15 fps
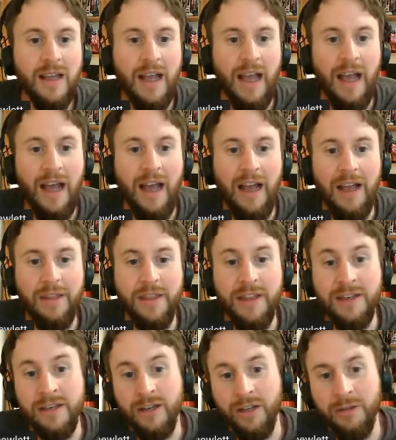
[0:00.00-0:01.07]

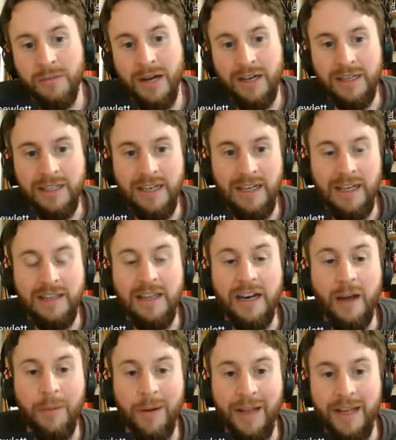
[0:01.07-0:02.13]
Then you got the market deck, and then
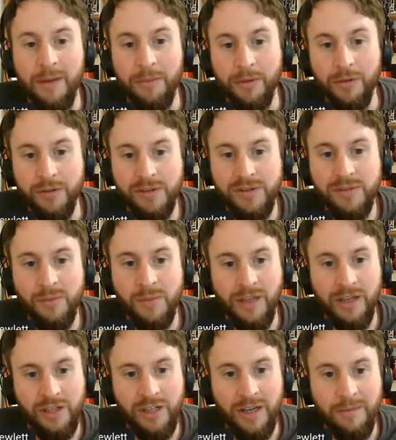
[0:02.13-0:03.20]
our player boards with
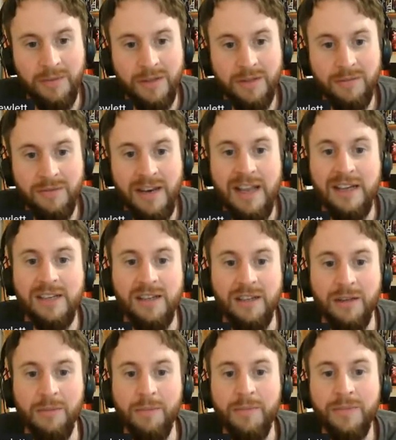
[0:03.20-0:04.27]
our ships next to
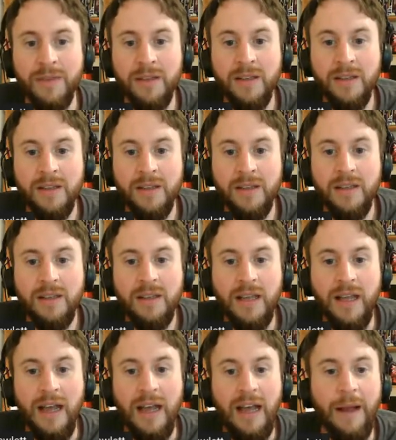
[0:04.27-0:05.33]

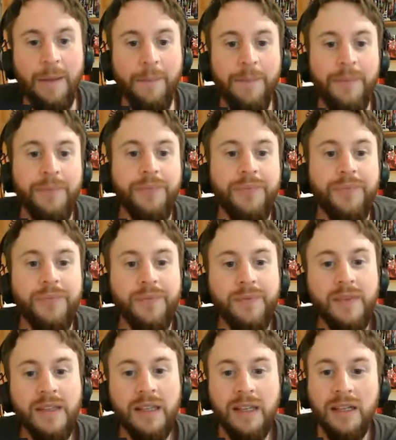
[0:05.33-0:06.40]
them.
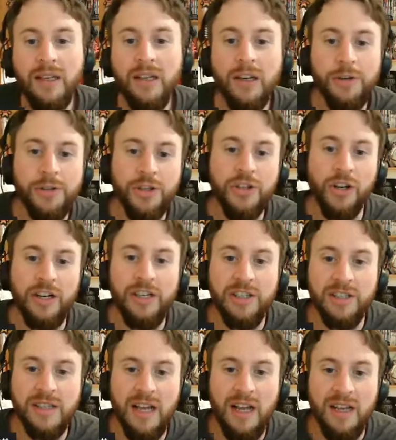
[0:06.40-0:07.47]
Luigi Johnny
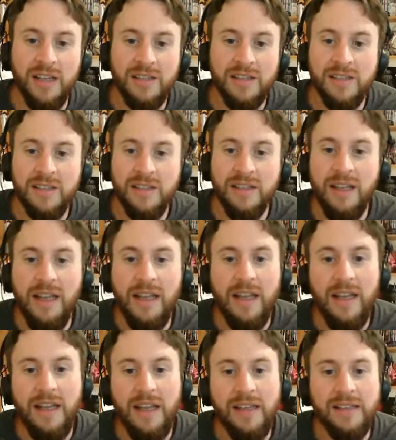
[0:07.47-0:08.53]
just asked,
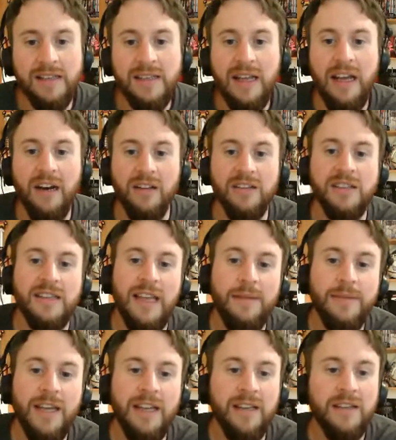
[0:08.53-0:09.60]
here is, how long does the game
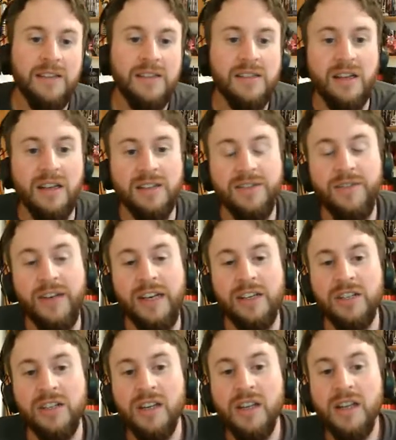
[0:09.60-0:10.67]
take start to finish?